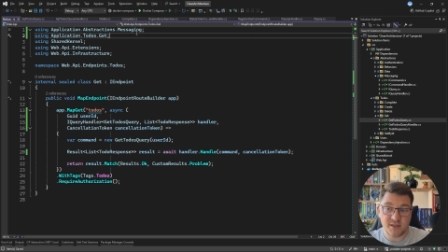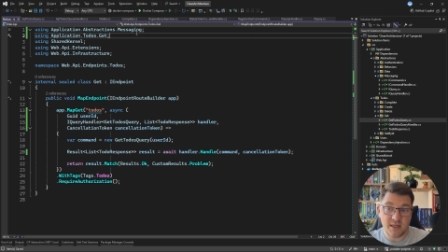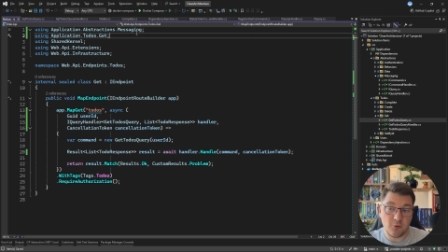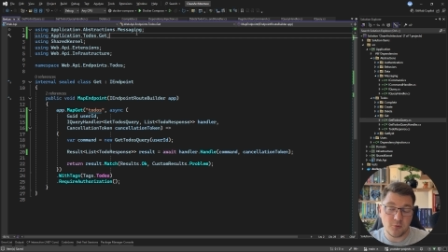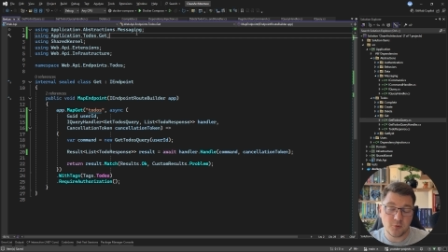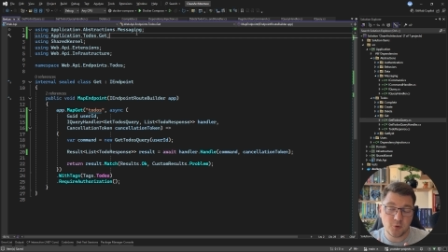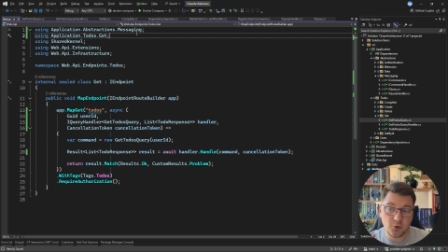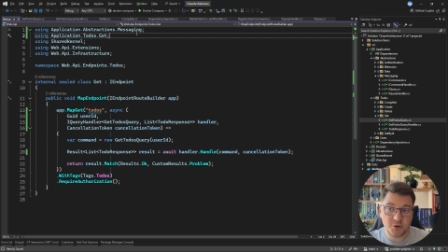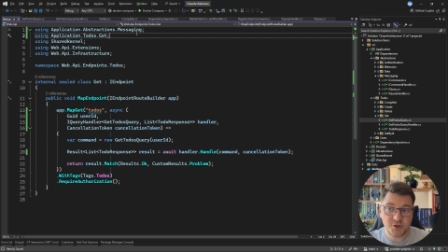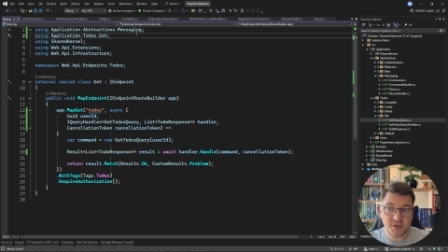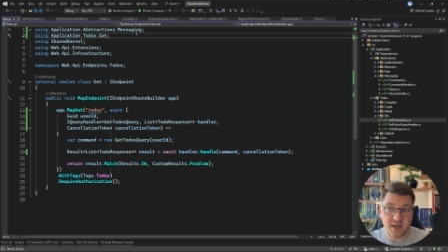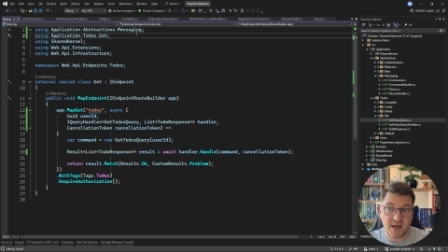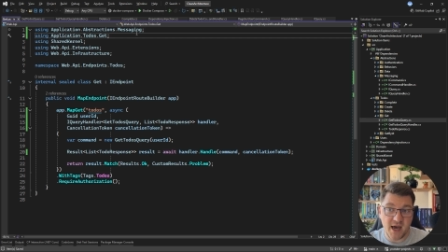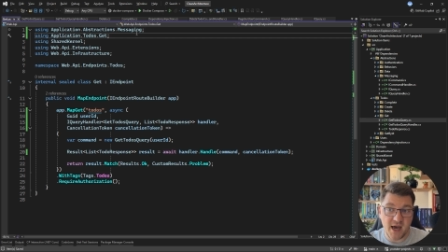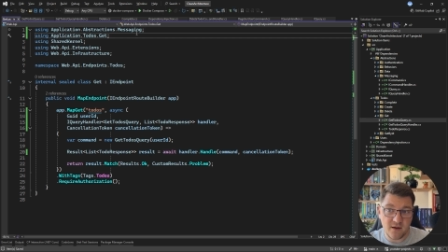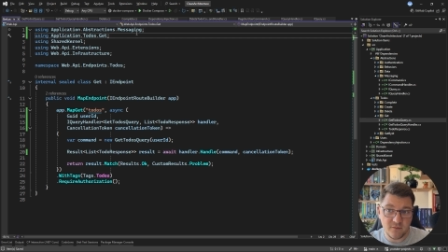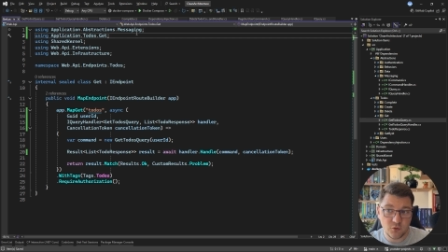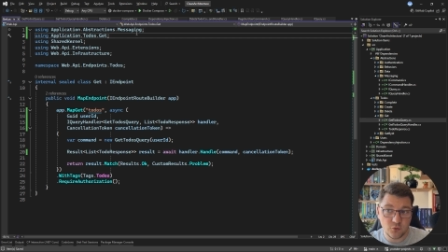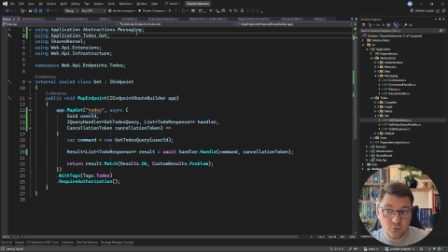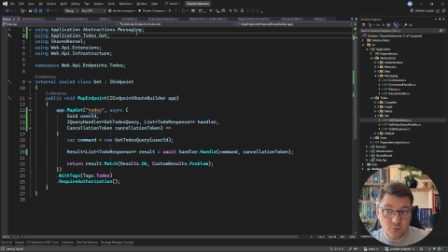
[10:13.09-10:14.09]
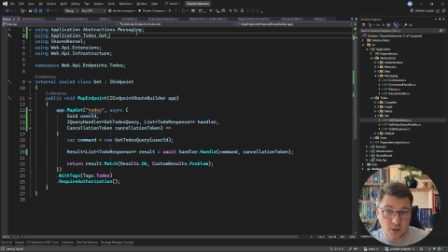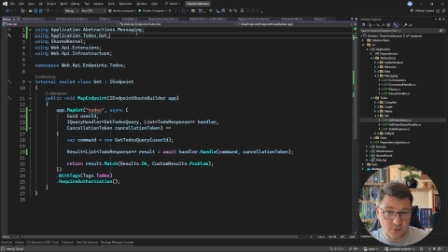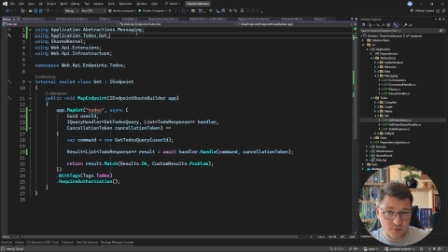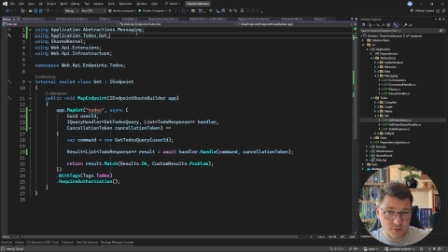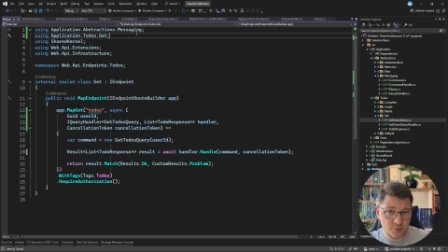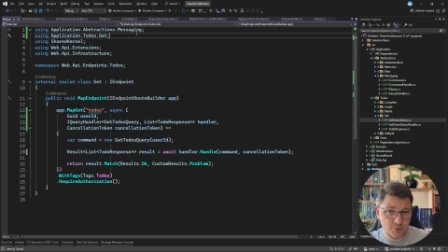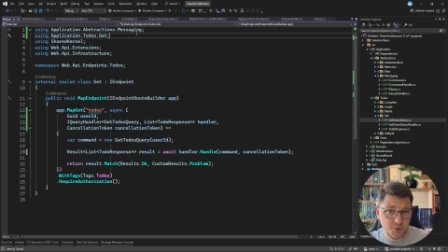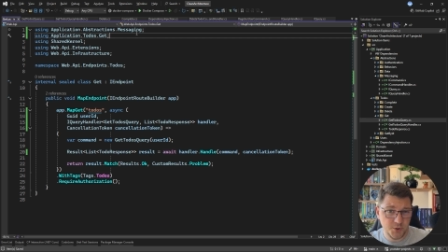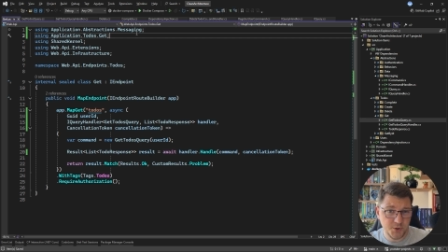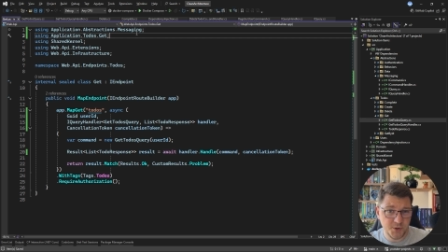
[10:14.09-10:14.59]
Now, of course, I have to
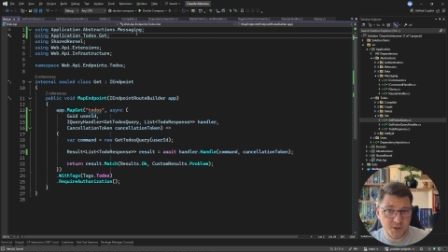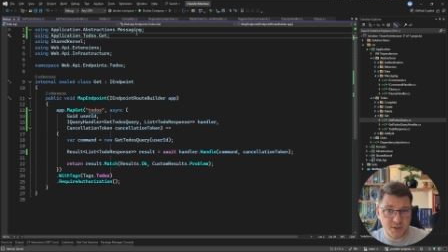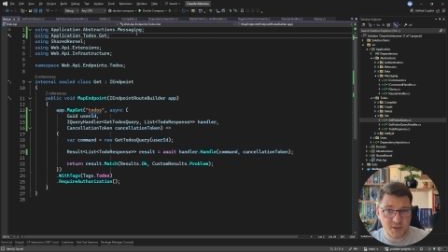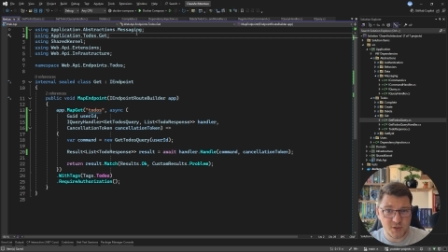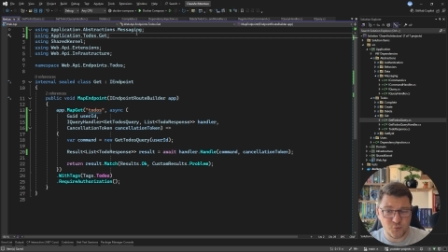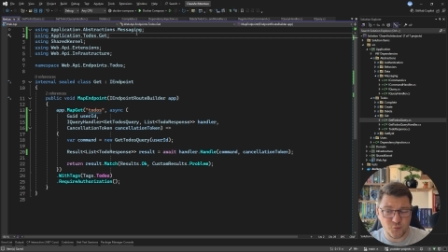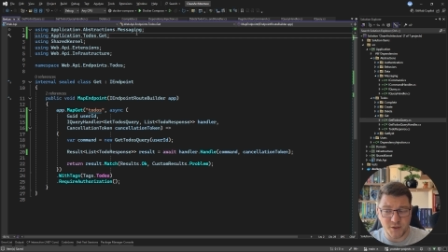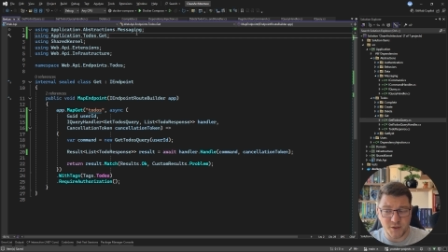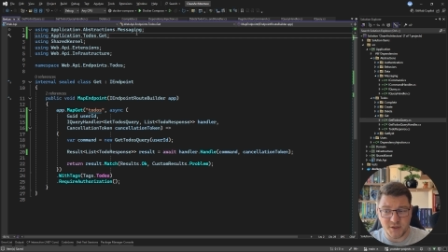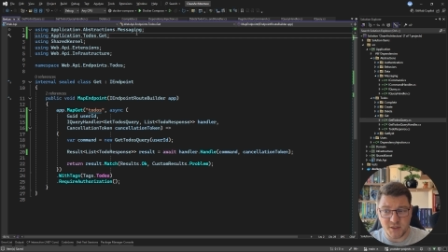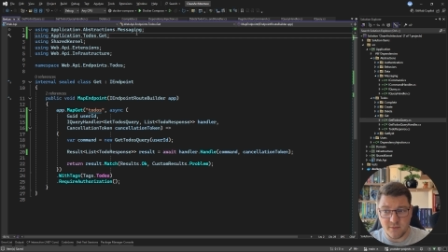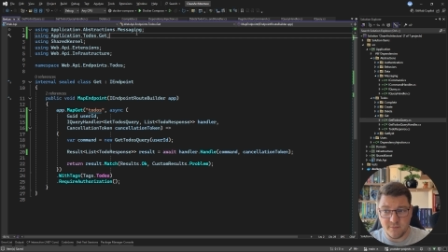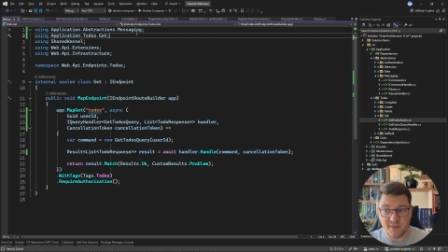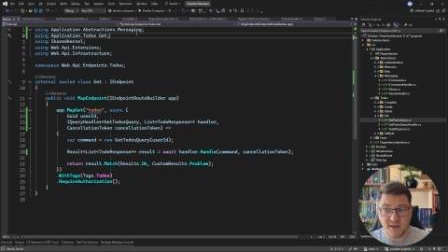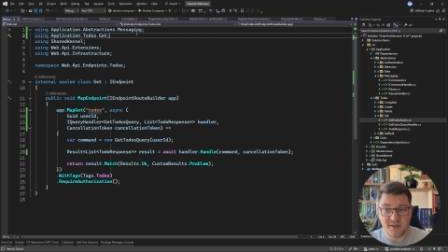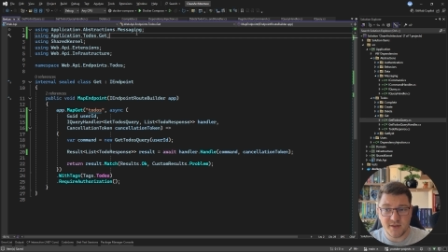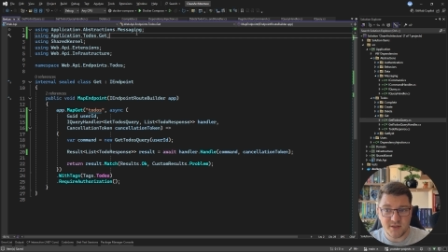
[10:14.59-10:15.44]
register this with the